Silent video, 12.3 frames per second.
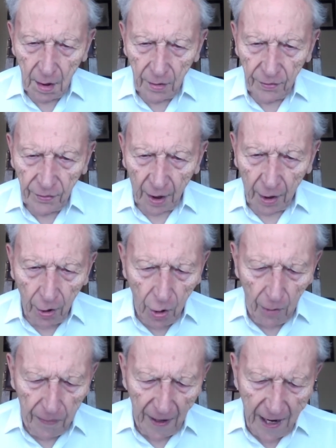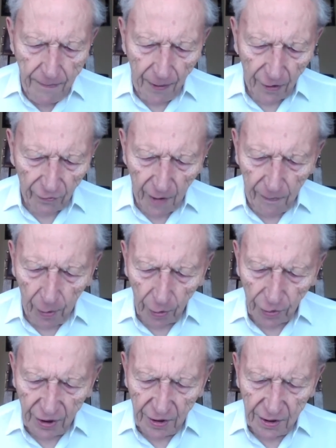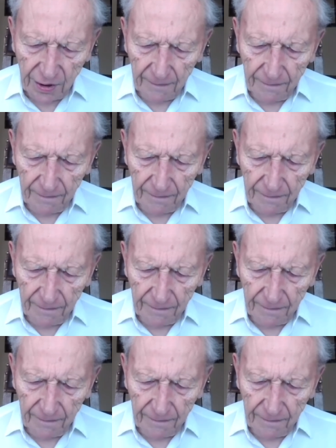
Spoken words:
The local paper reported,